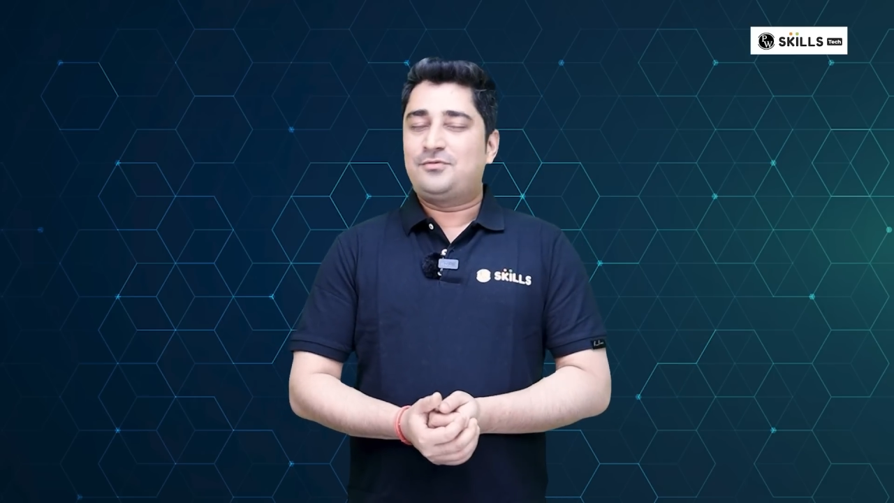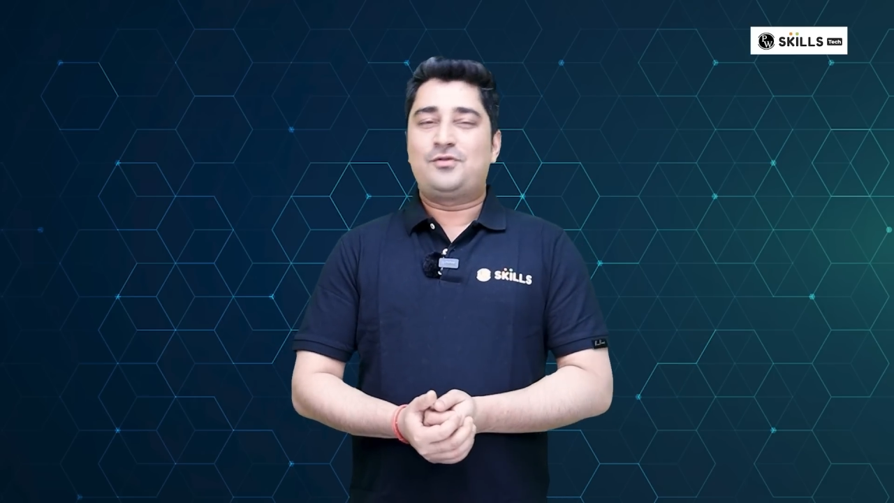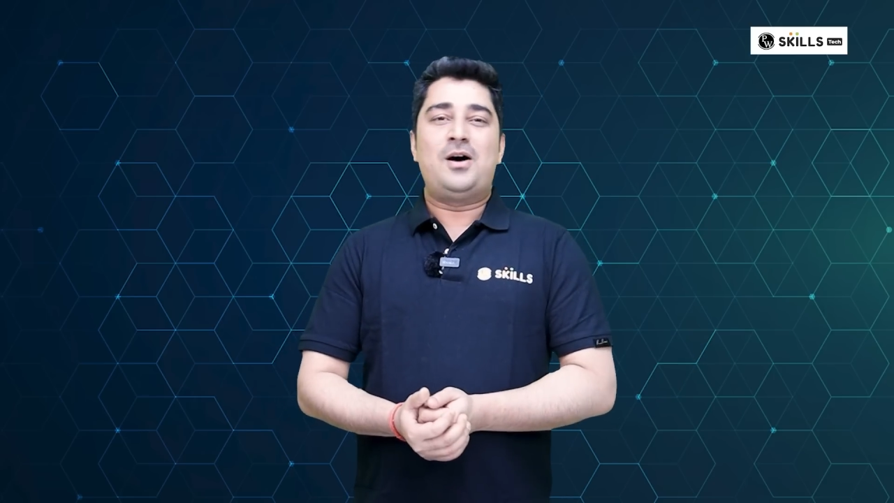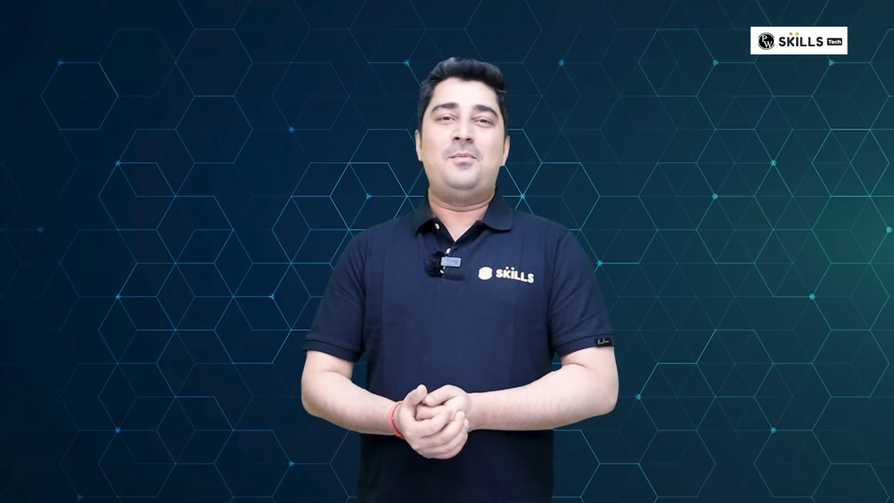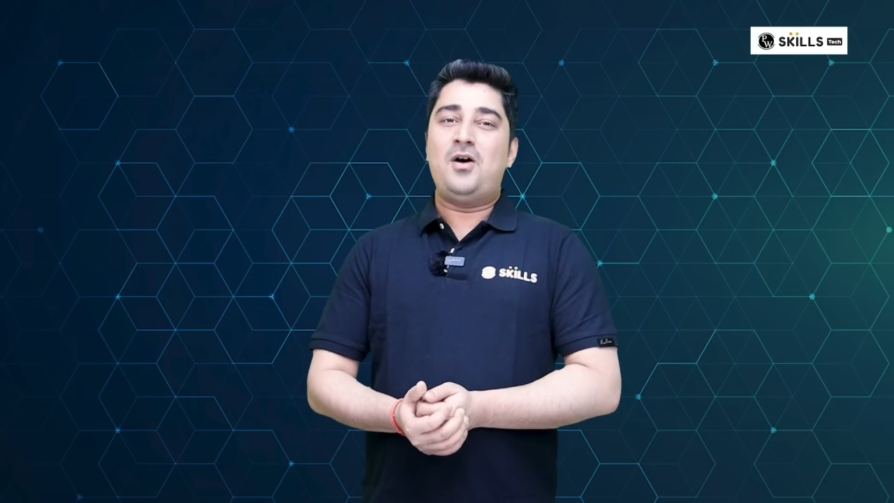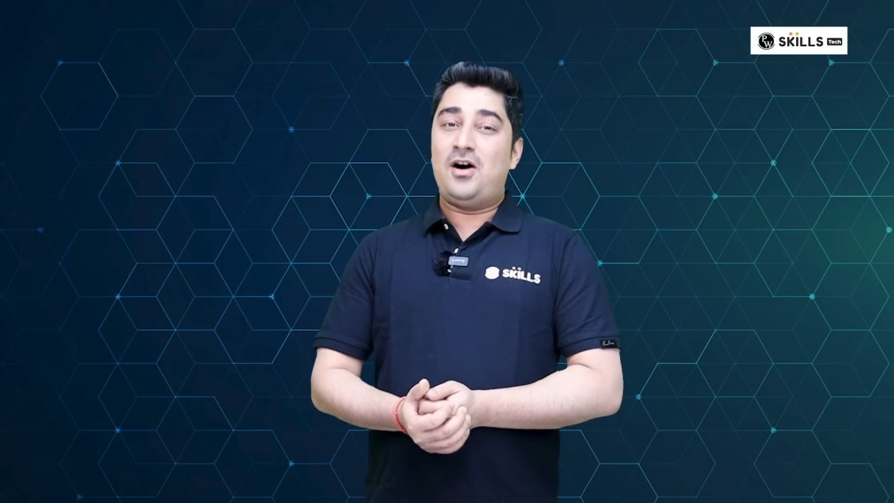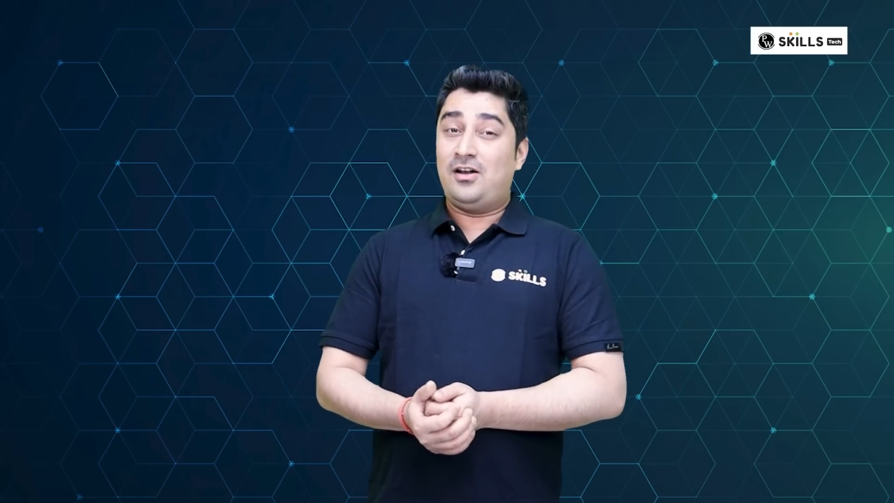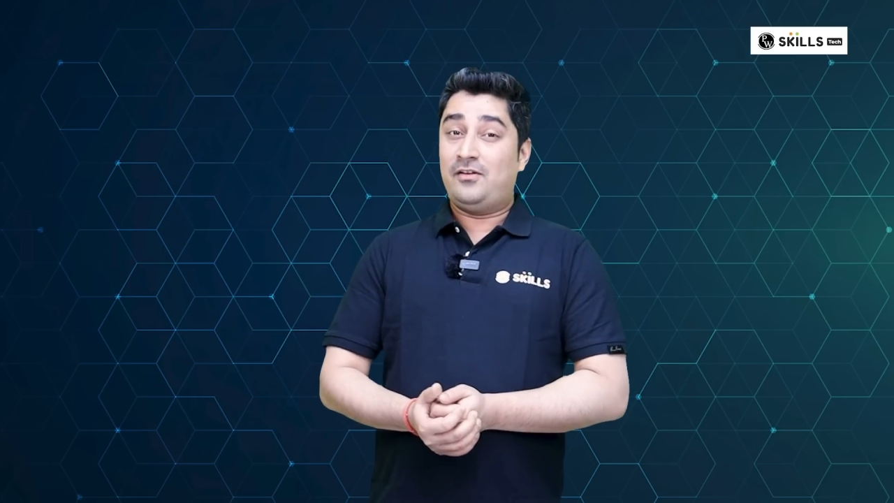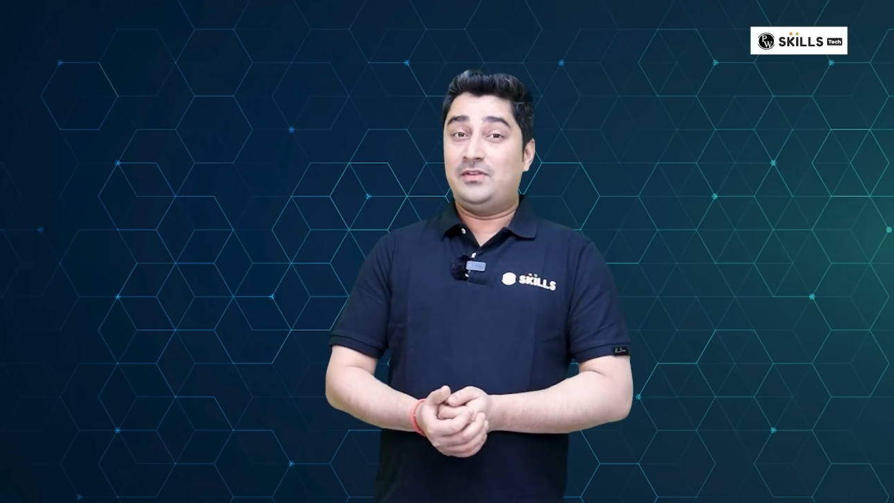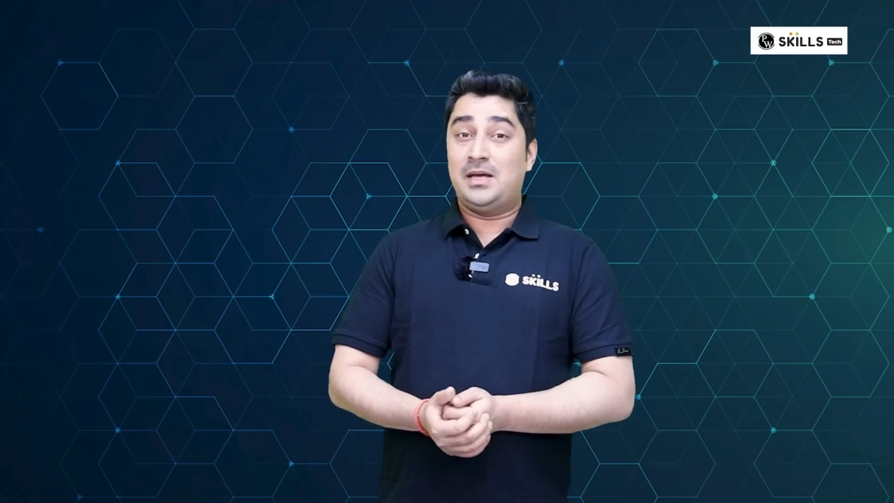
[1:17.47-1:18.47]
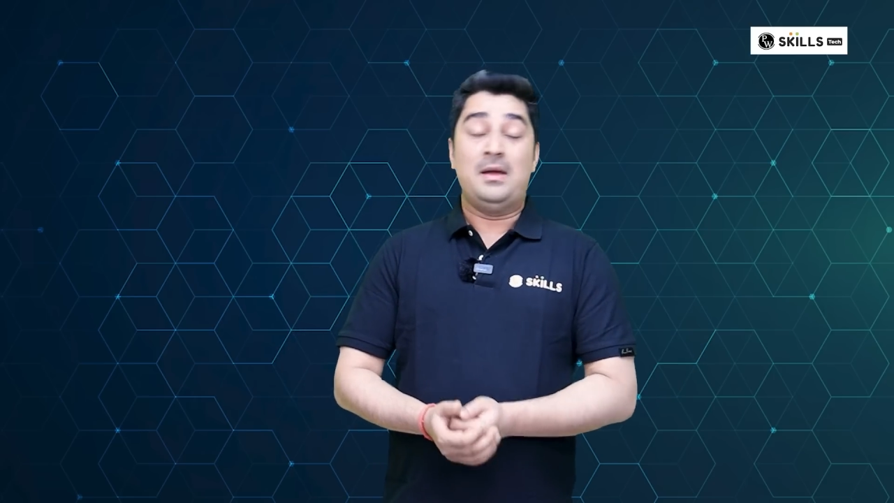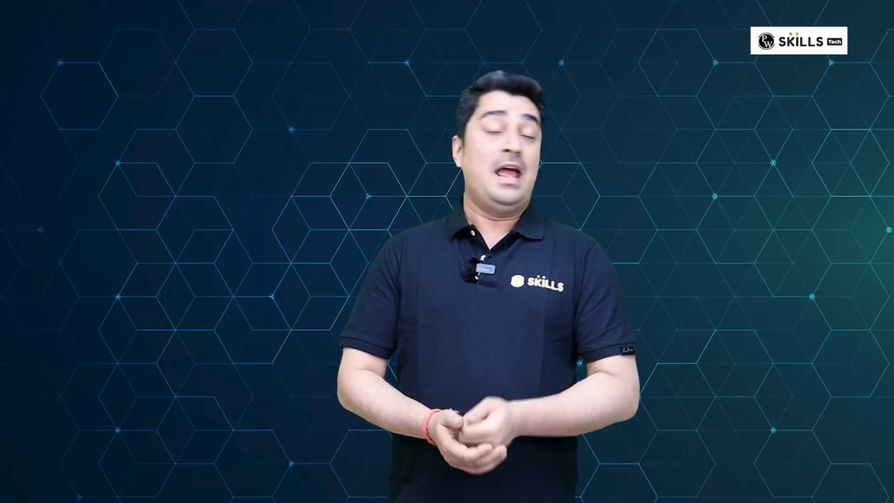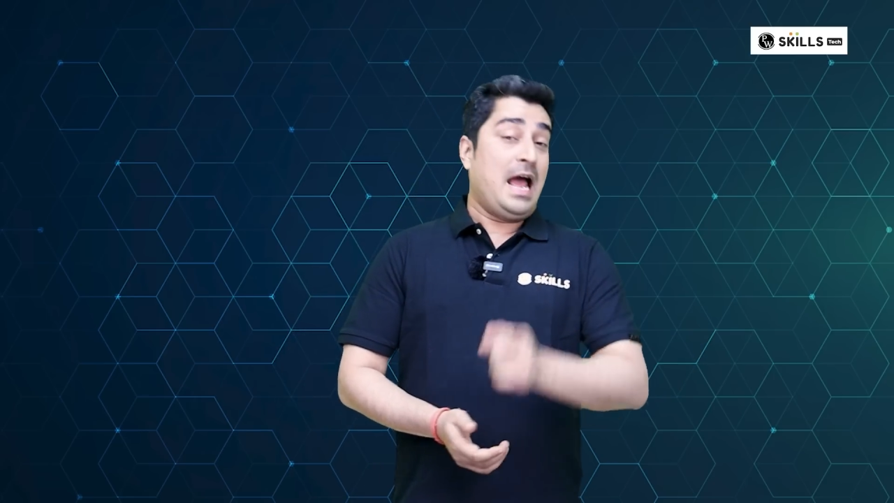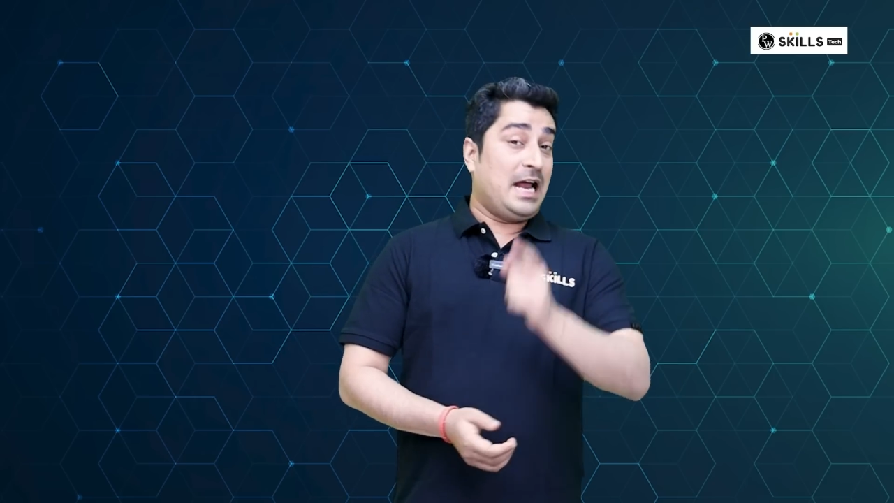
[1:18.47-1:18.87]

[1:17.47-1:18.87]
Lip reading: from all of them,